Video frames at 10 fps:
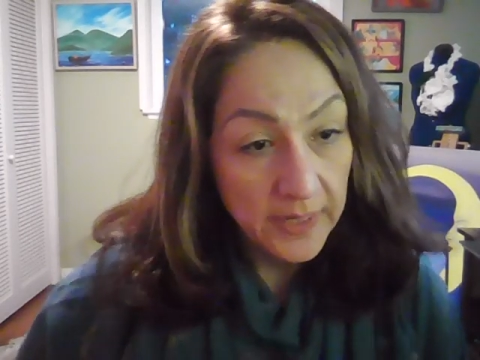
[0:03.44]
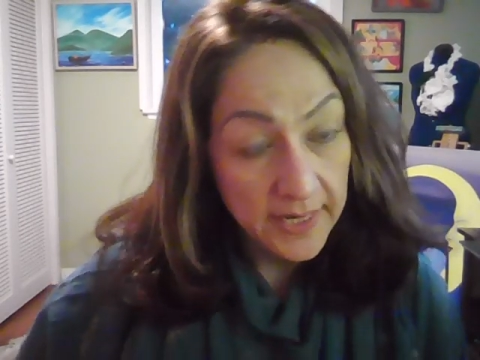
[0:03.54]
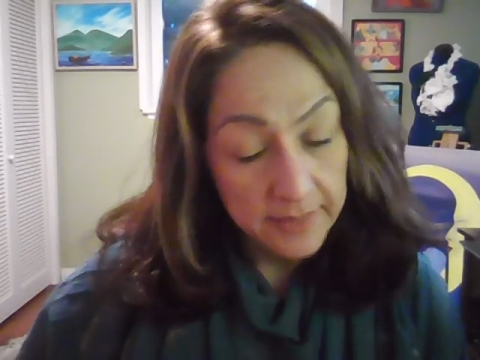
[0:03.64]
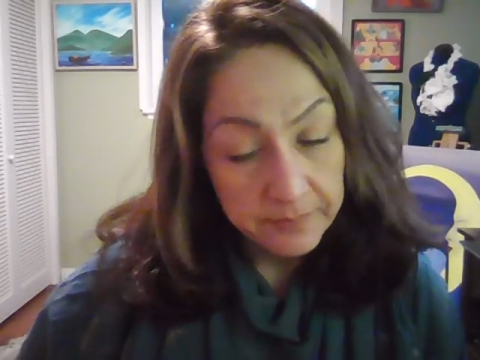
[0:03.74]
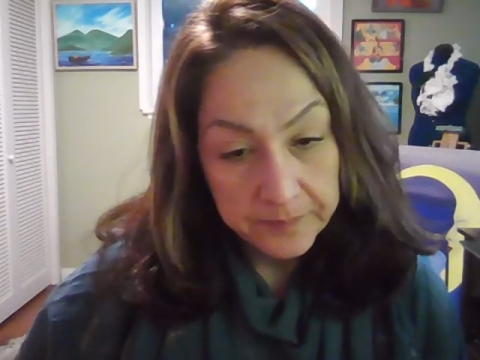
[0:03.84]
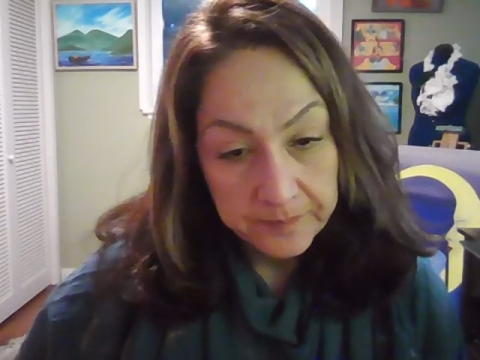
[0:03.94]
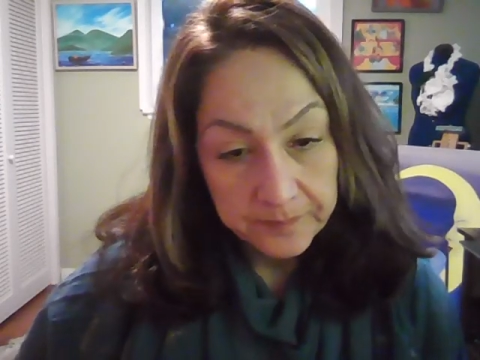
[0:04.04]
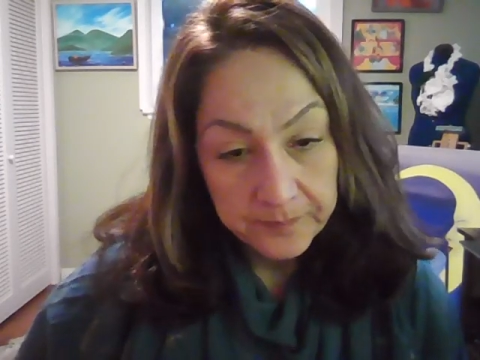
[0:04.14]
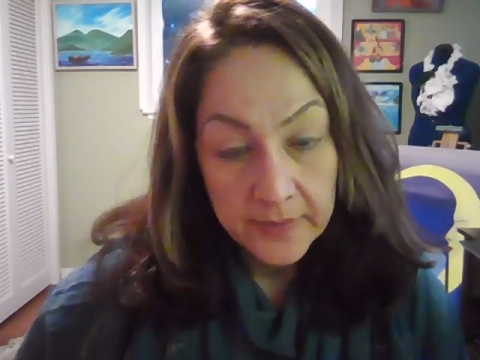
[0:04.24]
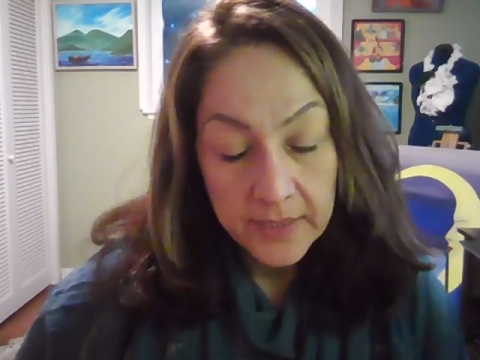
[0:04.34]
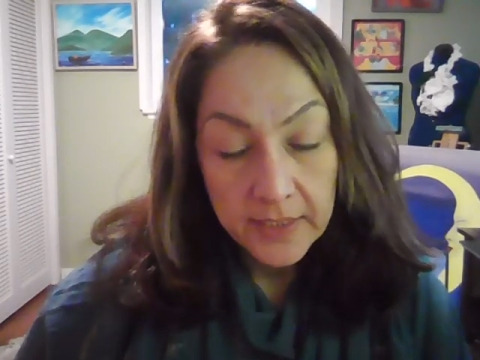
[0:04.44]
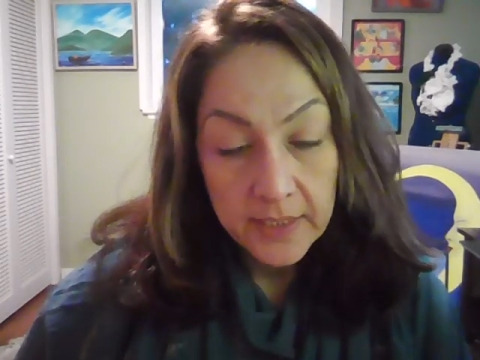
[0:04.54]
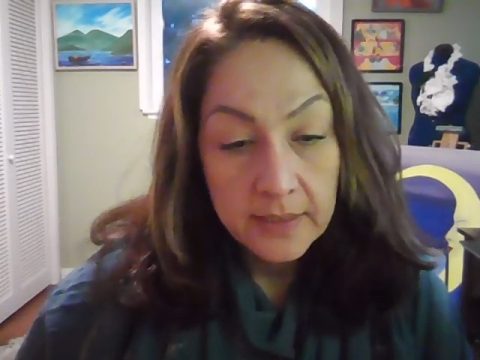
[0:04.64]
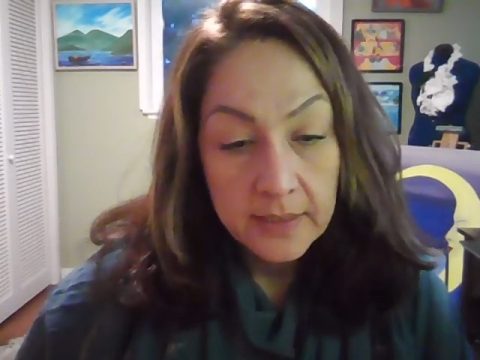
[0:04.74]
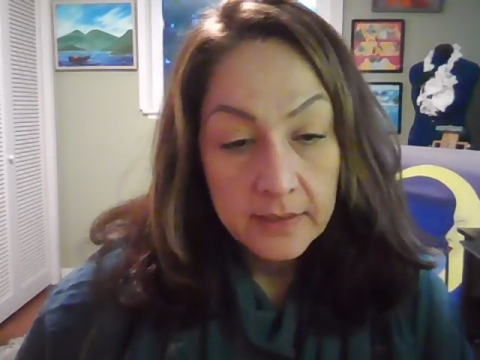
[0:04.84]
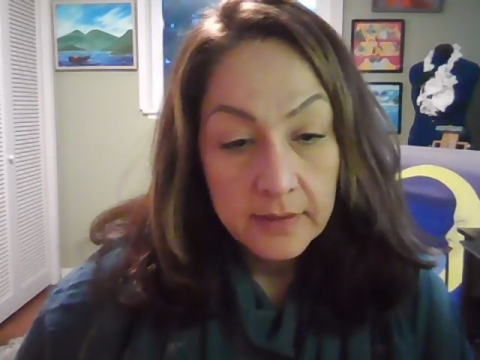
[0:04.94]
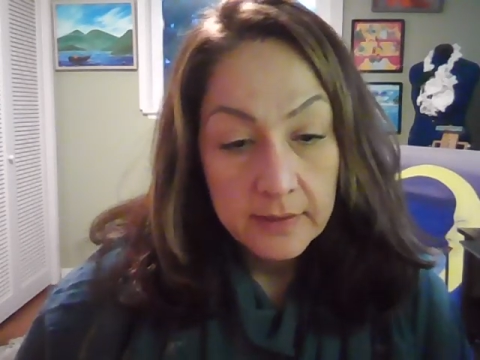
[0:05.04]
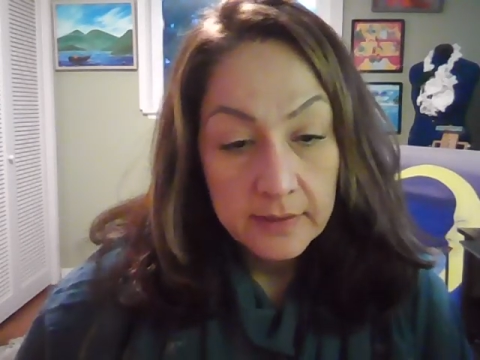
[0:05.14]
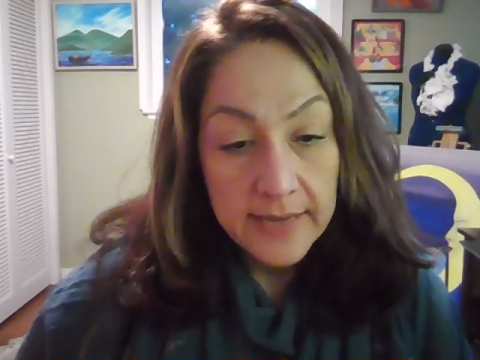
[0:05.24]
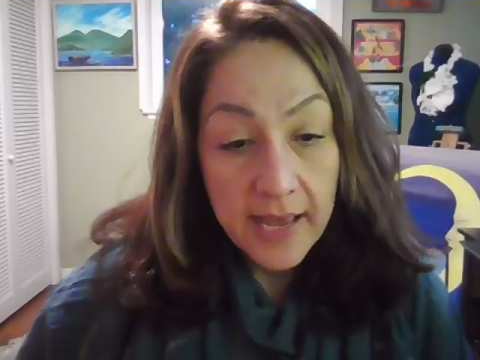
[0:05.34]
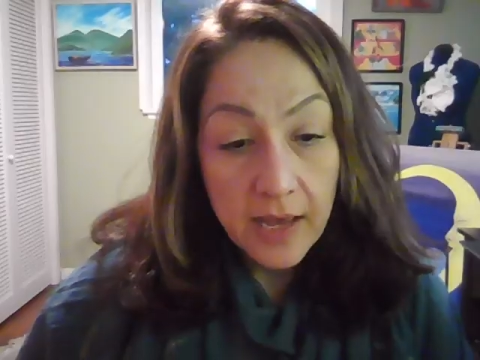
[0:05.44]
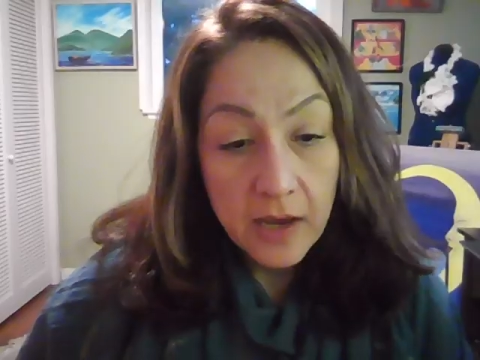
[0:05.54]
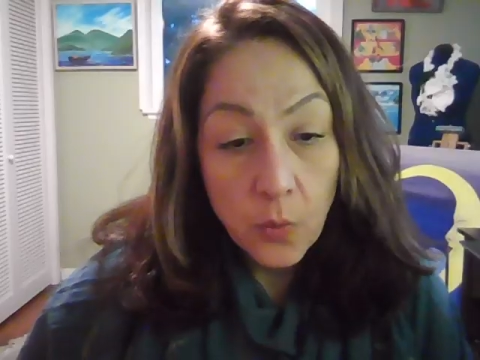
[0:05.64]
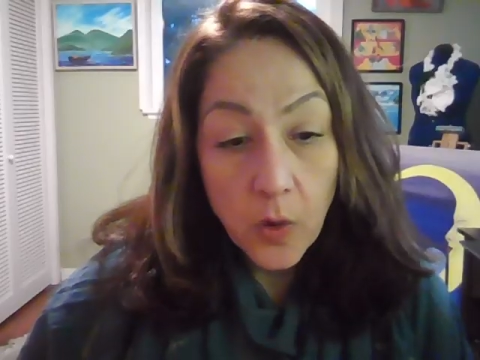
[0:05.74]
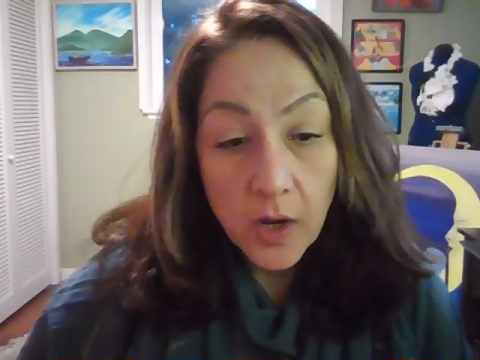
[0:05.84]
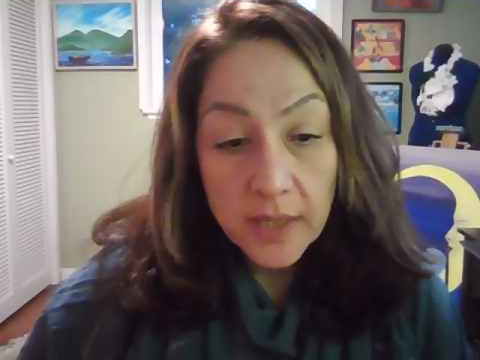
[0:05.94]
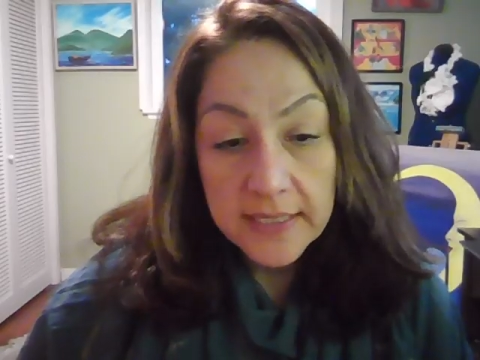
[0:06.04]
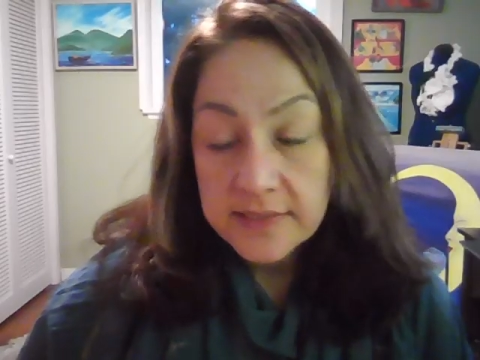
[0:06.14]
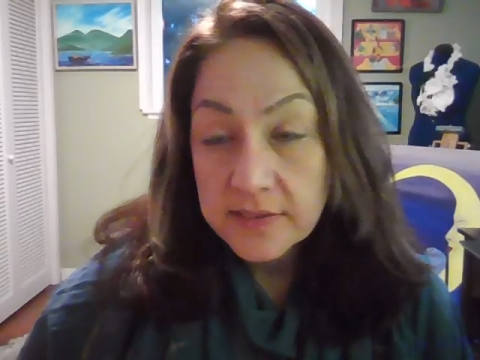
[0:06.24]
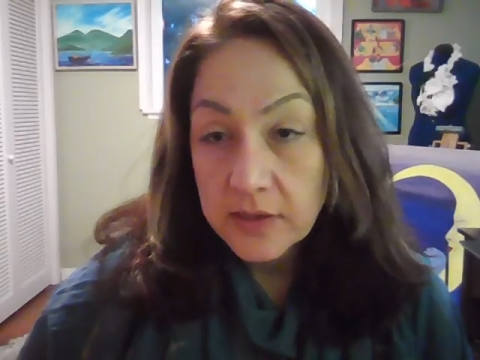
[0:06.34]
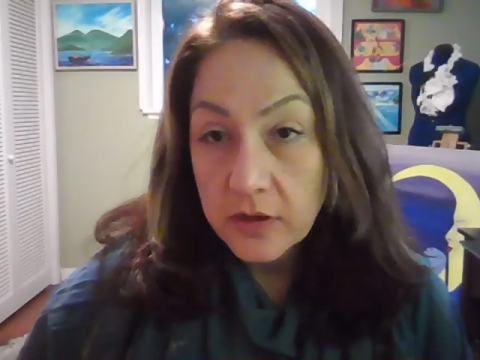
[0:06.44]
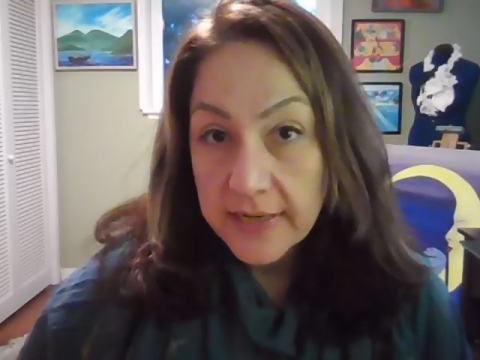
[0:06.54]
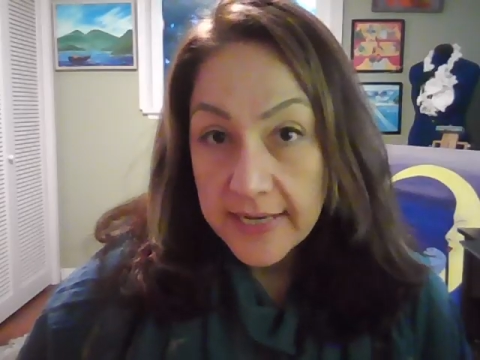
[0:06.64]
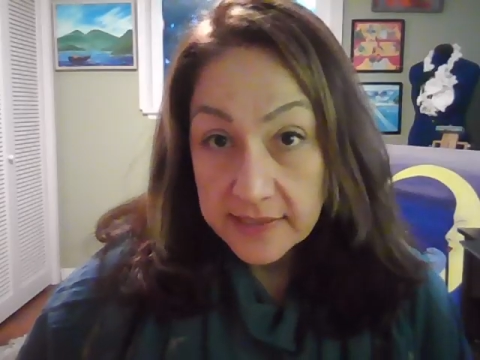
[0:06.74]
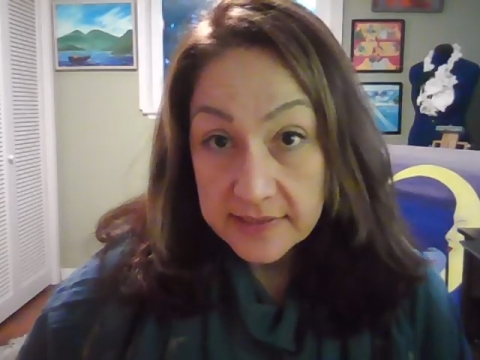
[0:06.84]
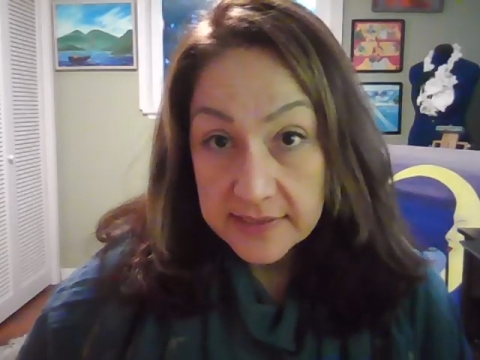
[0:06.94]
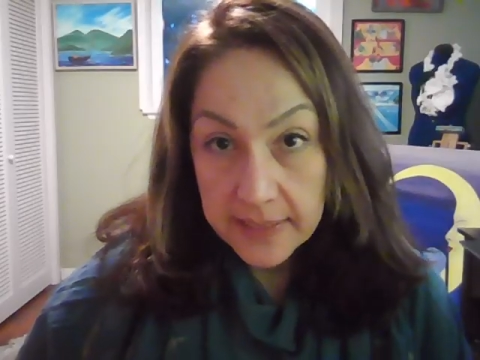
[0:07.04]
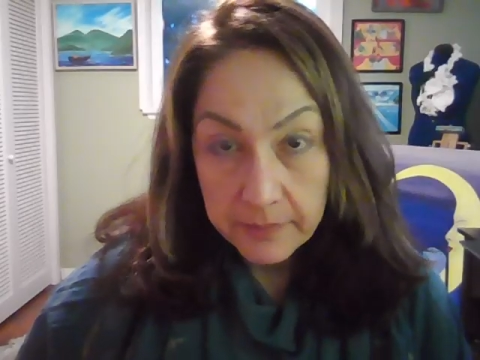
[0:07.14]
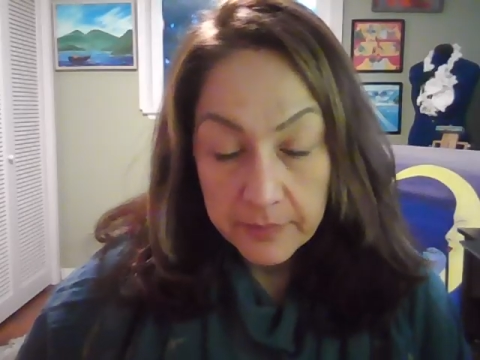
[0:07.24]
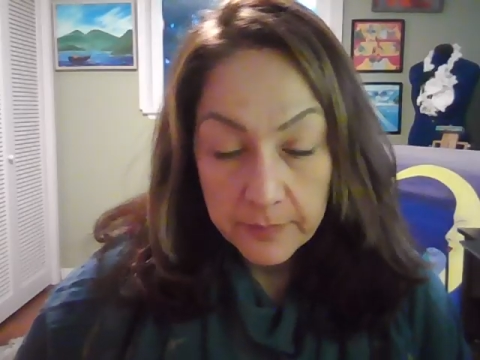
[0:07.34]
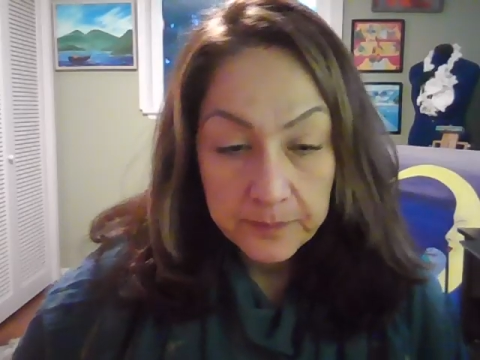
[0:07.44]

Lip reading: Okay, now what is our next step?